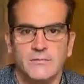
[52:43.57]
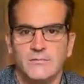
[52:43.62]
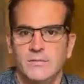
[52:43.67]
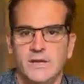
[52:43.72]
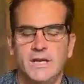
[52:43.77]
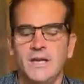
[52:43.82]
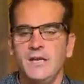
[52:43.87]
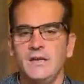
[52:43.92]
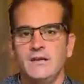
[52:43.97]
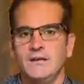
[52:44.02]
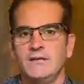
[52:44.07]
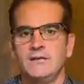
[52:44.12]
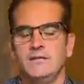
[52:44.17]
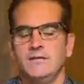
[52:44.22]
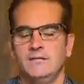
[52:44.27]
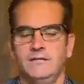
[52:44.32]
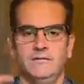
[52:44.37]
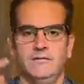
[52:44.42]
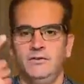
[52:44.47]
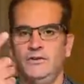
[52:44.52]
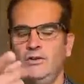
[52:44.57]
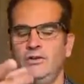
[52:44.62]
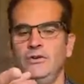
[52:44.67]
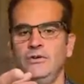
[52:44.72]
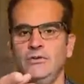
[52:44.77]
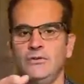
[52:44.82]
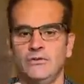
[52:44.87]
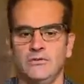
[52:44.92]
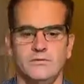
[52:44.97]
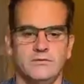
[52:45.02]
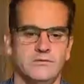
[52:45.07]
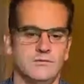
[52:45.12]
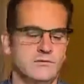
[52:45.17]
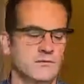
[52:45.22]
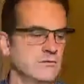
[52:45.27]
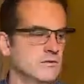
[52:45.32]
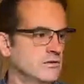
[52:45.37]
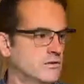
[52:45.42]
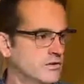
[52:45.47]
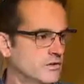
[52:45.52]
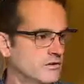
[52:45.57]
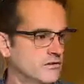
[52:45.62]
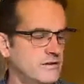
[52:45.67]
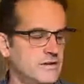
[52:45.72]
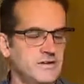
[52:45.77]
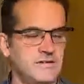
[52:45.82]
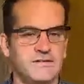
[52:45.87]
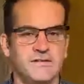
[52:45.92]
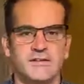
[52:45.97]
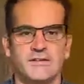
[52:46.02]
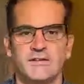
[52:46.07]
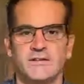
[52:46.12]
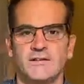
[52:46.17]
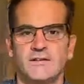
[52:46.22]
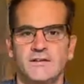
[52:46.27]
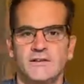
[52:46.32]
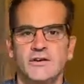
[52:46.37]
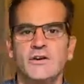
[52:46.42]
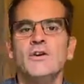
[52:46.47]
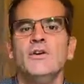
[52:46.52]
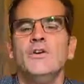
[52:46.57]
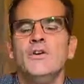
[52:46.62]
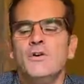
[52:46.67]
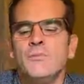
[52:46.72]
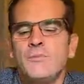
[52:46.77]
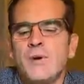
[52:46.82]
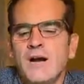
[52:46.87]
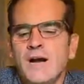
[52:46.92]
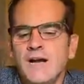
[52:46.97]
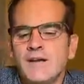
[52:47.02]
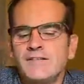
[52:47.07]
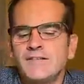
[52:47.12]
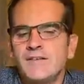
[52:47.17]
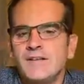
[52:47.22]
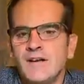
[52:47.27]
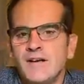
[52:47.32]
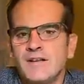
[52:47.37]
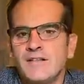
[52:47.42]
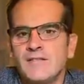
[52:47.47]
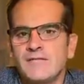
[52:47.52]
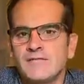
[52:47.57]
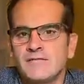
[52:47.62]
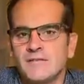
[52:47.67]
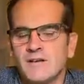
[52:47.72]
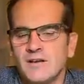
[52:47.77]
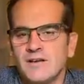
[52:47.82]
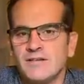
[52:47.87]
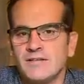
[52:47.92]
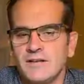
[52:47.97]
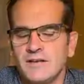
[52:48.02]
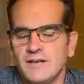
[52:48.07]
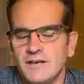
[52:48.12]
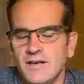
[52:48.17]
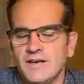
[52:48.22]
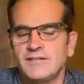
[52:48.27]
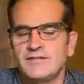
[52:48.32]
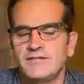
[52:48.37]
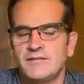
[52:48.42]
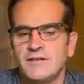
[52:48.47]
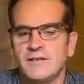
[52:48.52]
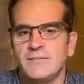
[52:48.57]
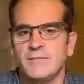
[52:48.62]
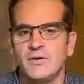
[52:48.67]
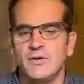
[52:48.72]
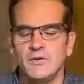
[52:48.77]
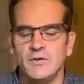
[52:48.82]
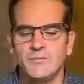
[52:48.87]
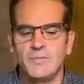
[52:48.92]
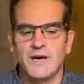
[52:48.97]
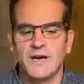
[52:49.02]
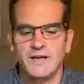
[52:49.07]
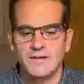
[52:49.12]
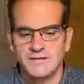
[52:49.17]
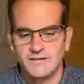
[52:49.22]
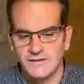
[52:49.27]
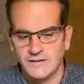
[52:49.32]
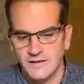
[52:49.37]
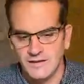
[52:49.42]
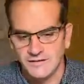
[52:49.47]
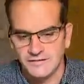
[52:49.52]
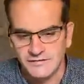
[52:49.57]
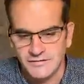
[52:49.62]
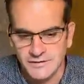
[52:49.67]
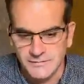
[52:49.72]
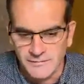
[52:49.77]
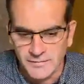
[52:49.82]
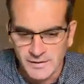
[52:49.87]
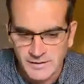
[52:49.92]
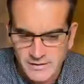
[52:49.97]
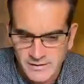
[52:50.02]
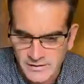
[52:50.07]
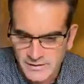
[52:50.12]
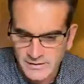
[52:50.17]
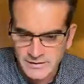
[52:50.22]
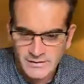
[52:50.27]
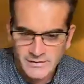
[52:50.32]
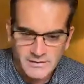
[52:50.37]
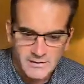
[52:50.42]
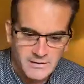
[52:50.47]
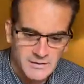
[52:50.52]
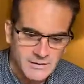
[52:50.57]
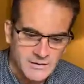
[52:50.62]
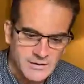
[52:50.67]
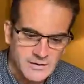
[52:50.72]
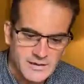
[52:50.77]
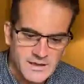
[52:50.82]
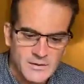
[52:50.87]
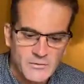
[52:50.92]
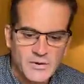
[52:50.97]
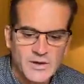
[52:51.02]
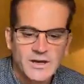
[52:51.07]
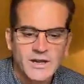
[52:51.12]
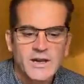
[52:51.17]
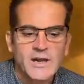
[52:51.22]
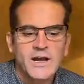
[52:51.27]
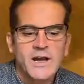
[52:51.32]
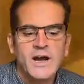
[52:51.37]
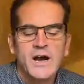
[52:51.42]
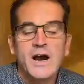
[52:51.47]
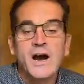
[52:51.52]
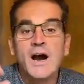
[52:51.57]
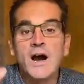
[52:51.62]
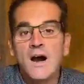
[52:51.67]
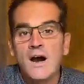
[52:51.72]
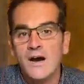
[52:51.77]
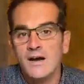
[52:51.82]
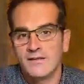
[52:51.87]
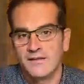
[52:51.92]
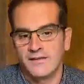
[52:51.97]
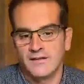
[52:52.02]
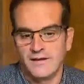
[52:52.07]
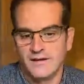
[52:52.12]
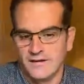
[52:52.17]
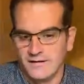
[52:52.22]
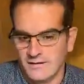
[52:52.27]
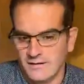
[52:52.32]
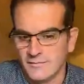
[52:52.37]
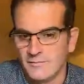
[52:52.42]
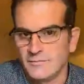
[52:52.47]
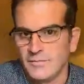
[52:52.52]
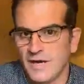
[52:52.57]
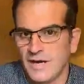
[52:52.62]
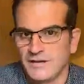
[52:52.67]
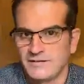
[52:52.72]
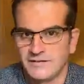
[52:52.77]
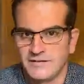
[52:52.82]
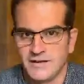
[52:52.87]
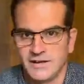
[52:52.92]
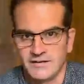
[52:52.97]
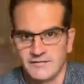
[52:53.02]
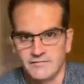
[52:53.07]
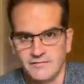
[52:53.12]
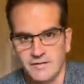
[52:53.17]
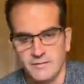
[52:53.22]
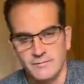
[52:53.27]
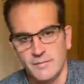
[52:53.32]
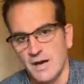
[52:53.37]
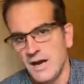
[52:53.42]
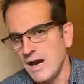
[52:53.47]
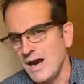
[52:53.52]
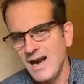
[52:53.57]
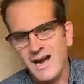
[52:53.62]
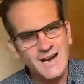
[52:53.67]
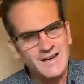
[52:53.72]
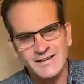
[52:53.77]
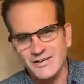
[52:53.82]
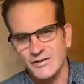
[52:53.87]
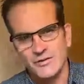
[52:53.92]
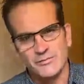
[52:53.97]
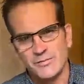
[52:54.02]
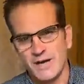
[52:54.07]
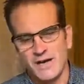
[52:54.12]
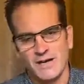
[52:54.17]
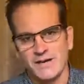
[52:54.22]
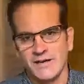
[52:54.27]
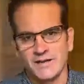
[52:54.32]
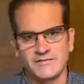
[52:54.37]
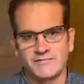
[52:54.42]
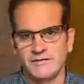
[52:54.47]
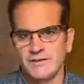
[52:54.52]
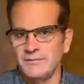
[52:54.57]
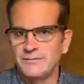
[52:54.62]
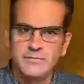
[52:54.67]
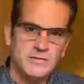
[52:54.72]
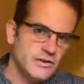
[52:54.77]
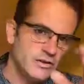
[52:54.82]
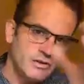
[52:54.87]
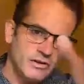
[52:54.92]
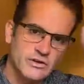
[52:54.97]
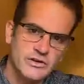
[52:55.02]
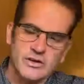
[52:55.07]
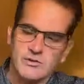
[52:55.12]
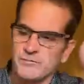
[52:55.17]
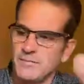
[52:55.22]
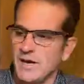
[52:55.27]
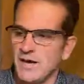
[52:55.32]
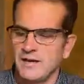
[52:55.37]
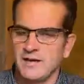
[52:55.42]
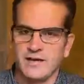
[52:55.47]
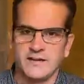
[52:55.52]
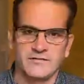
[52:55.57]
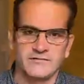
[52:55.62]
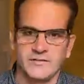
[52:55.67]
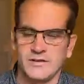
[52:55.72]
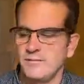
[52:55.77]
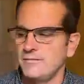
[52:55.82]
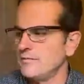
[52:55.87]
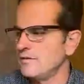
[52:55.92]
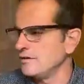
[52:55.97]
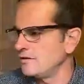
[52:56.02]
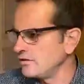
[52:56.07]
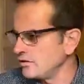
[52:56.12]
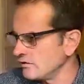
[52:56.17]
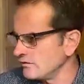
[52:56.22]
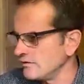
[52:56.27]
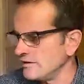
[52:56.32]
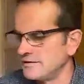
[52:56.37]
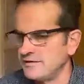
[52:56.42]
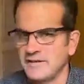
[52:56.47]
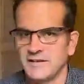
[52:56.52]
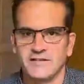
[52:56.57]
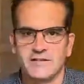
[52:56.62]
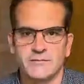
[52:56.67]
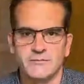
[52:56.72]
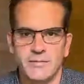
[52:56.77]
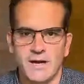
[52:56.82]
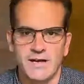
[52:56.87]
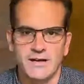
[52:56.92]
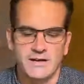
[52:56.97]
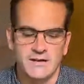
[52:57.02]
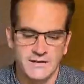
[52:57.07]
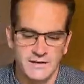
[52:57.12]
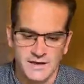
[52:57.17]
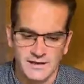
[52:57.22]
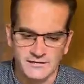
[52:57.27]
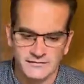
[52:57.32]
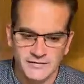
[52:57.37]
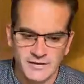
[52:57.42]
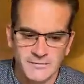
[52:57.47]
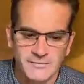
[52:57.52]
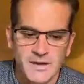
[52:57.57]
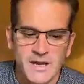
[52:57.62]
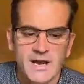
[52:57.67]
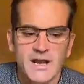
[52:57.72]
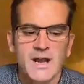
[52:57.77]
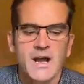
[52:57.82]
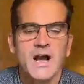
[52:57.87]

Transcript: Me? You? The tourist? Who buys an ice, ice, an ice cream? Who buys an ice cream? Okay, well, Arthur buys an ice cream. I don't buy an ice cream. You don't buy an ice cream. The tourist doesn't buy an ice cream.